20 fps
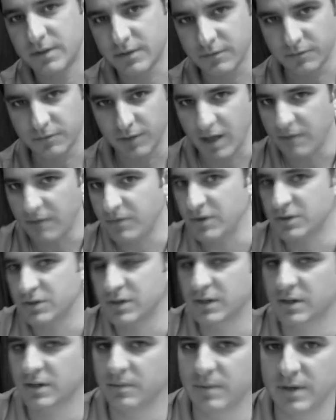fly
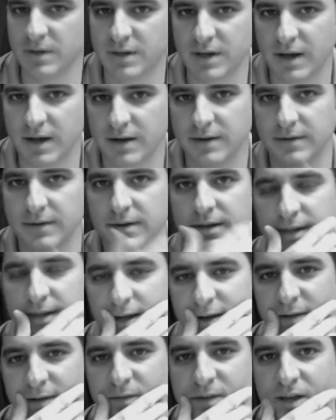fishing can be kind of
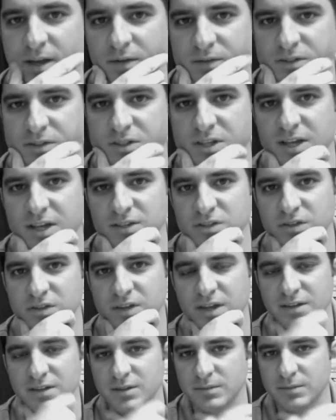a sketchy
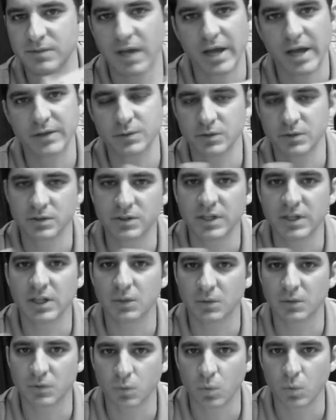thing sometimes when you're
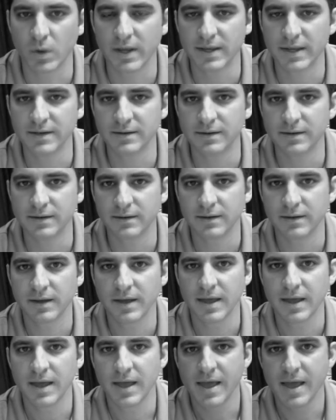dealing with wind.
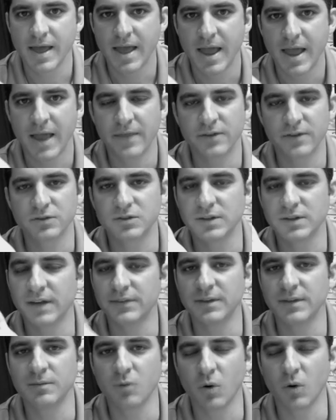And there's
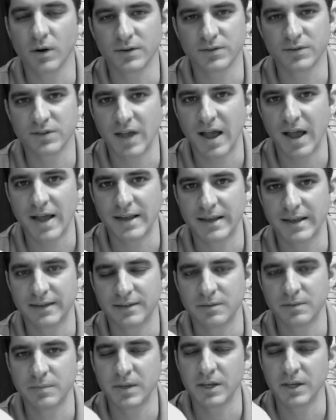nothing more
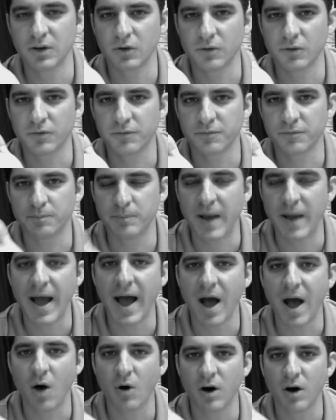exciting than being on the
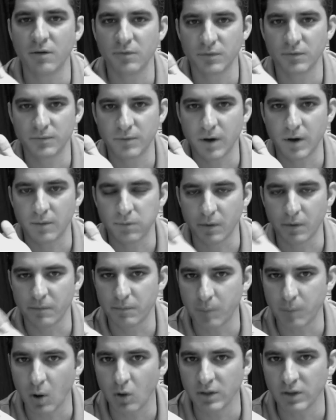bow of a
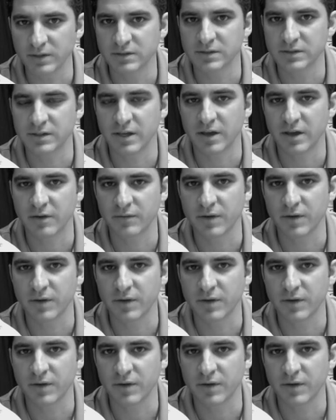poling skiff,